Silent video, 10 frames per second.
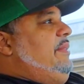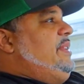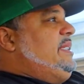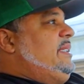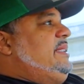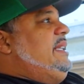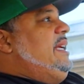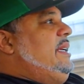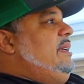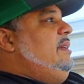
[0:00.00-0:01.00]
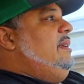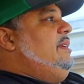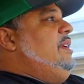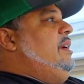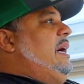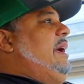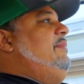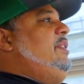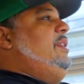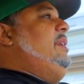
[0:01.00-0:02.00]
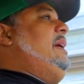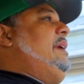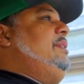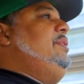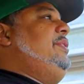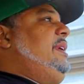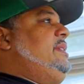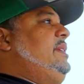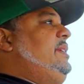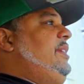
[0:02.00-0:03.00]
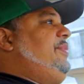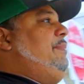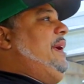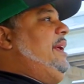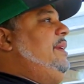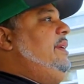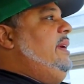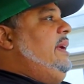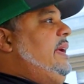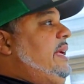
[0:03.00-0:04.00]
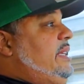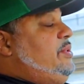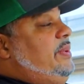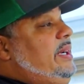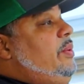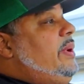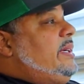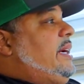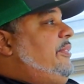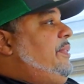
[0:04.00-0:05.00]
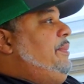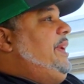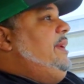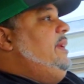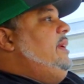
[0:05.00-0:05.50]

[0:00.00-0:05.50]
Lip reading: Ever since then, you know, I've learned how to do things in a different manner, and it's really worked out for me.